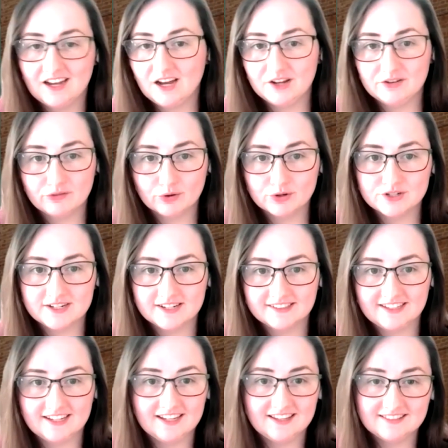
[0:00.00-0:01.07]

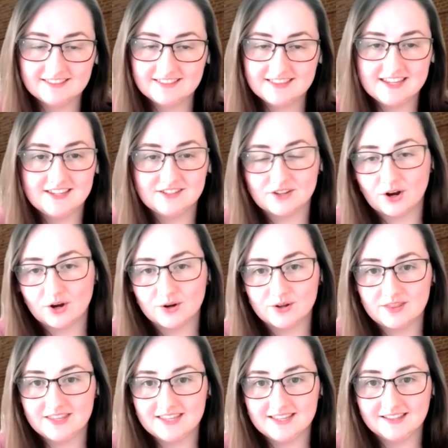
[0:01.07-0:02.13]
Unfortunately, these are
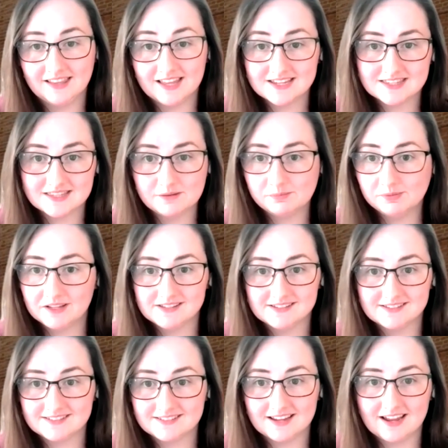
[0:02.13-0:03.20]
the less than
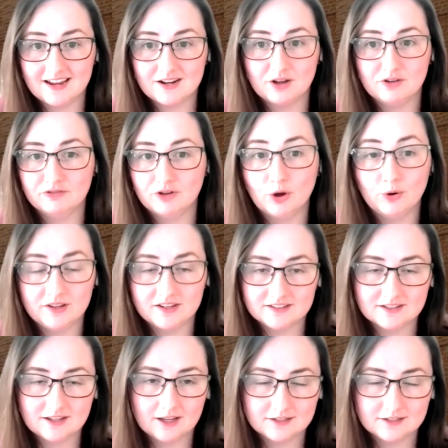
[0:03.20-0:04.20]
pleasant side of owning